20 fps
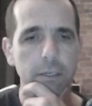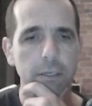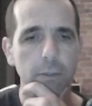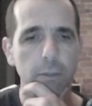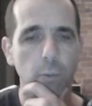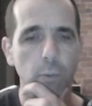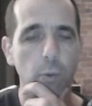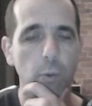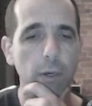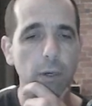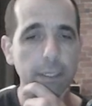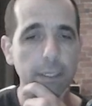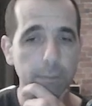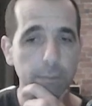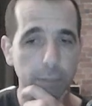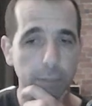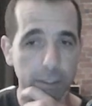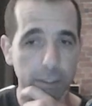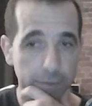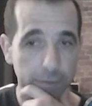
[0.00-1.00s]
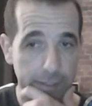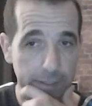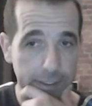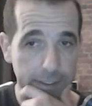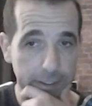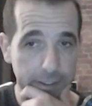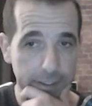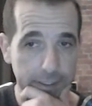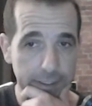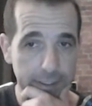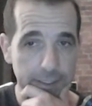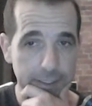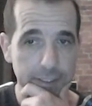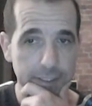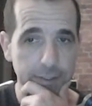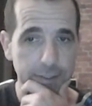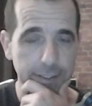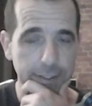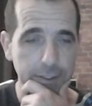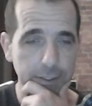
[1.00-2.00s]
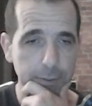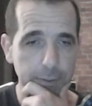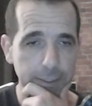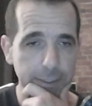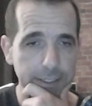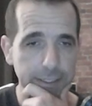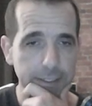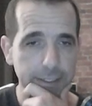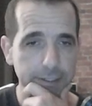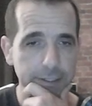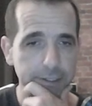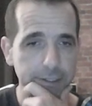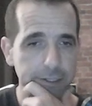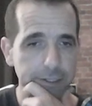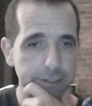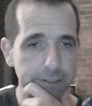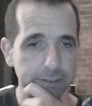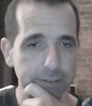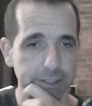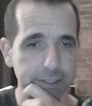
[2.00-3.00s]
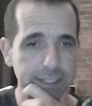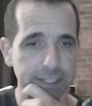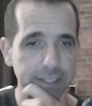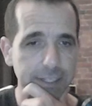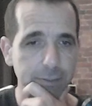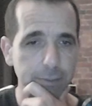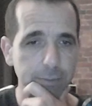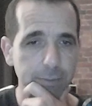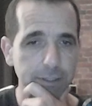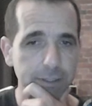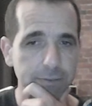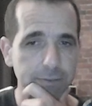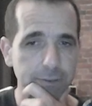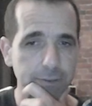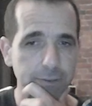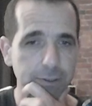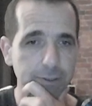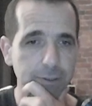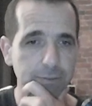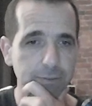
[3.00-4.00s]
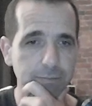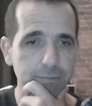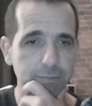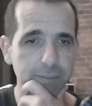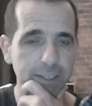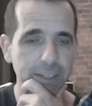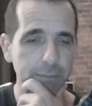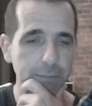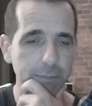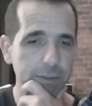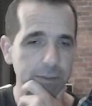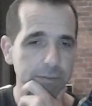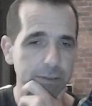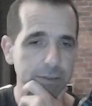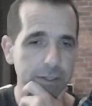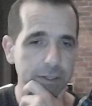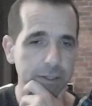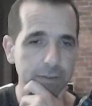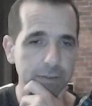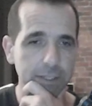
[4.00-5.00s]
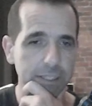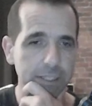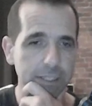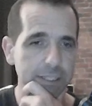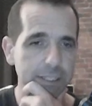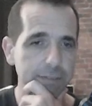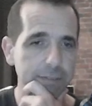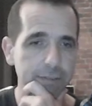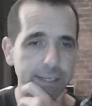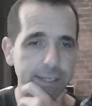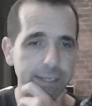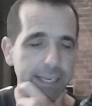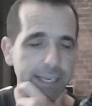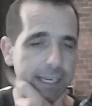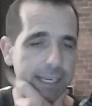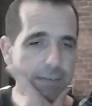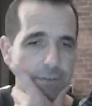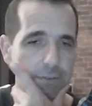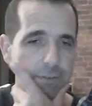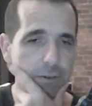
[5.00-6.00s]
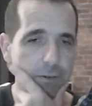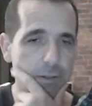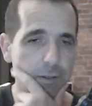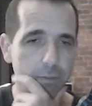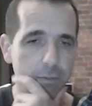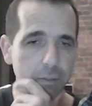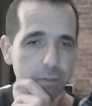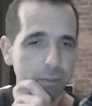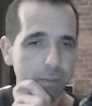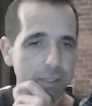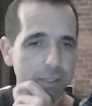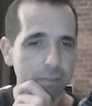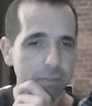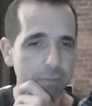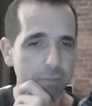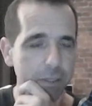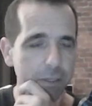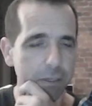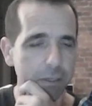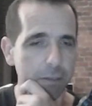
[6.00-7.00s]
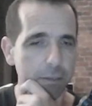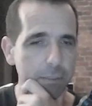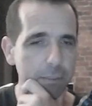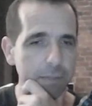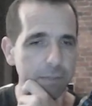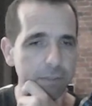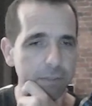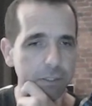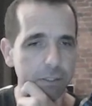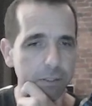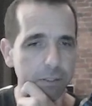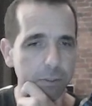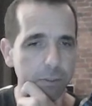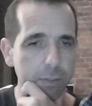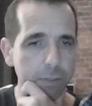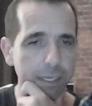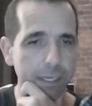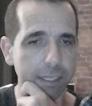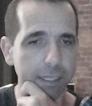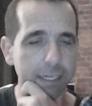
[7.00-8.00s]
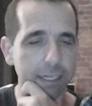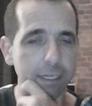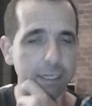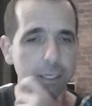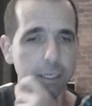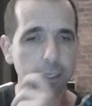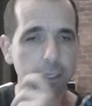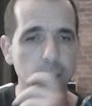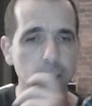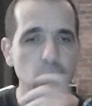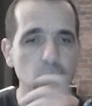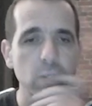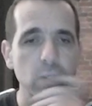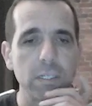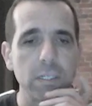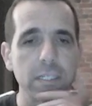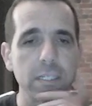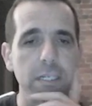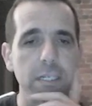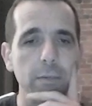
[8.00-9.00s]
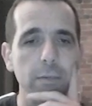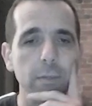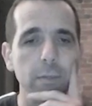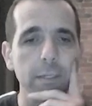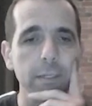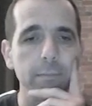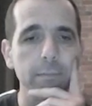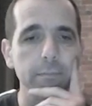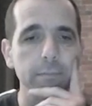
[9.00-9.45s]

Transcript: white might realise, oh, hang on a minute, if I take on b4, king b5, king c3, king a4, I'm in a bit of a zugzwang there. So